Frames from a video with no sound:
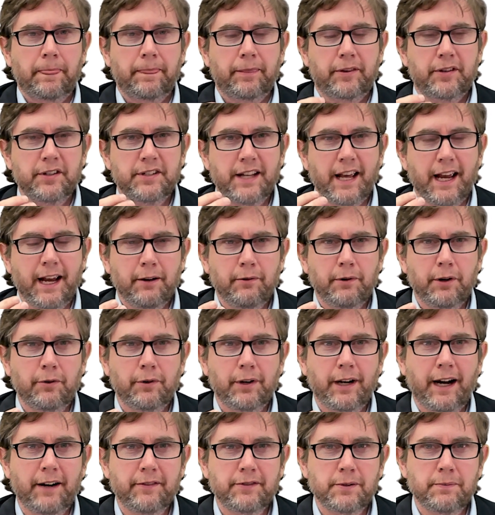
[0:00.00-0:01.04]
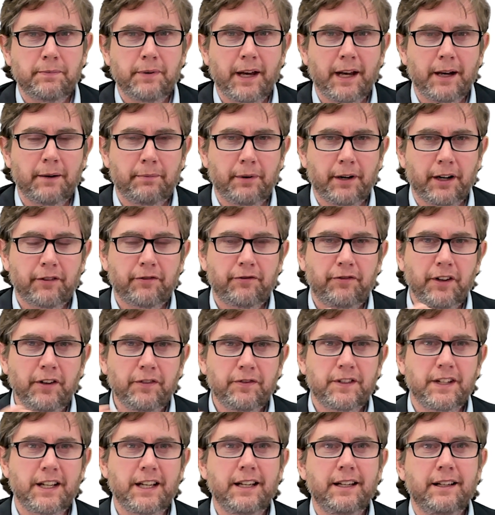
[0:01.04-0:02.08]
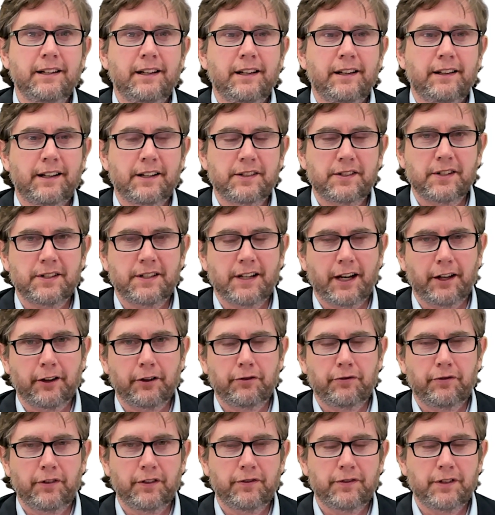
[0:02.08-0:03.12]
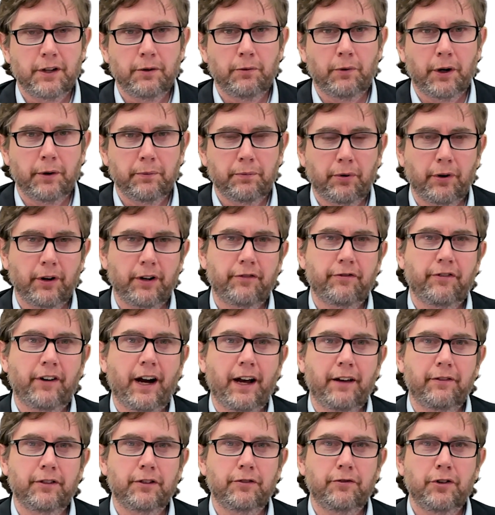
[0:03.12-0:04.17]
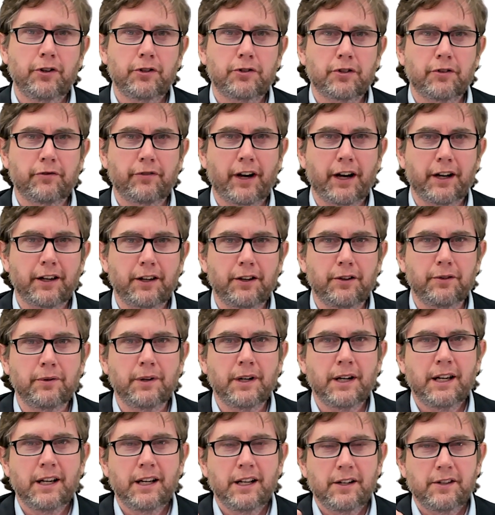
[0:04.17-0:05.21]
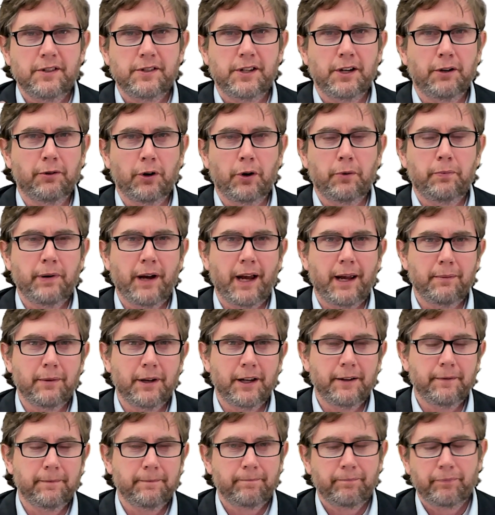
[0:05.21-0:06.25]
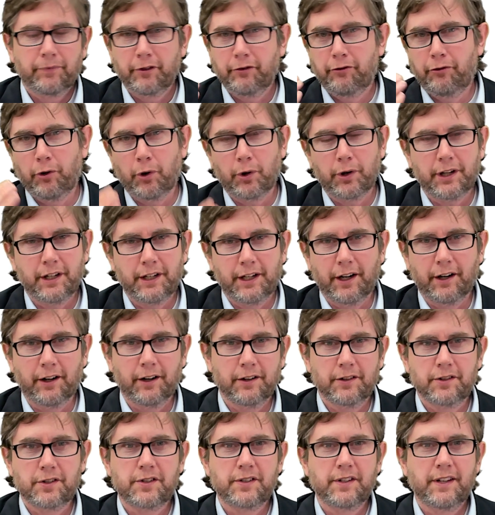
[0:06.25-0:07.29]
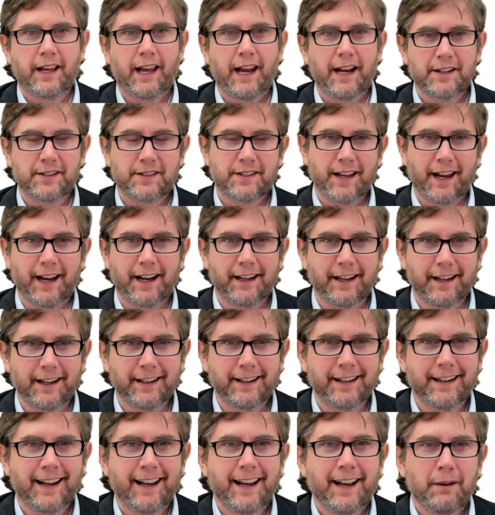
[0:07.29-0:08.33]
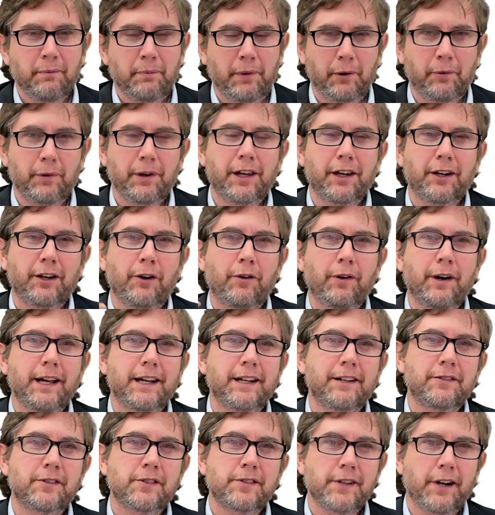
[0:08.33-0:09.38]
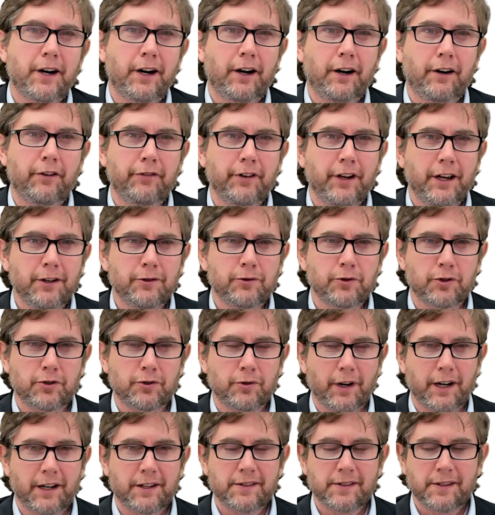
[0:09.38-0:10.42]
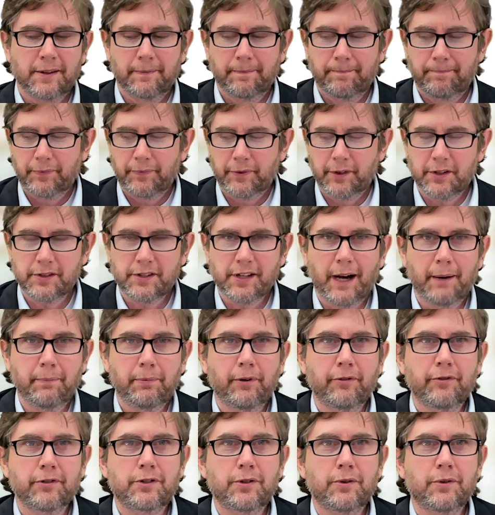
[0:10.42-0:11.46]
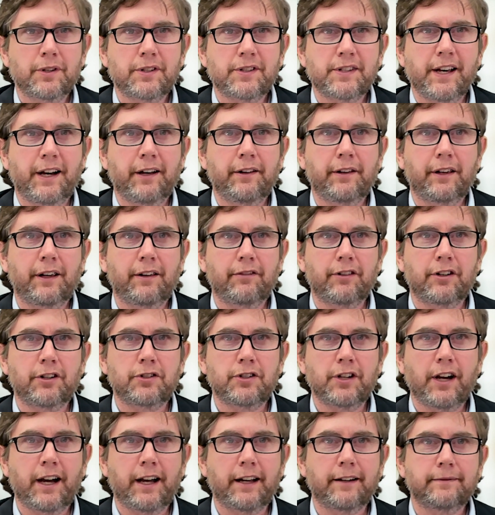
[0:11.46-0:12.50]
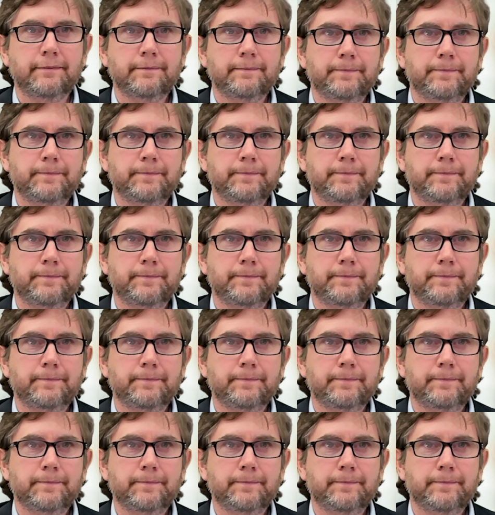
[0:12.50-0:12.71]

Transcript: Today we would have to pay $1.50, that's $1.50, 1.5 in future value, 0 payment, 40 years, hate saying it, but we can go ahead and solve interest rates. Let's hop over to Excel and give it a shot.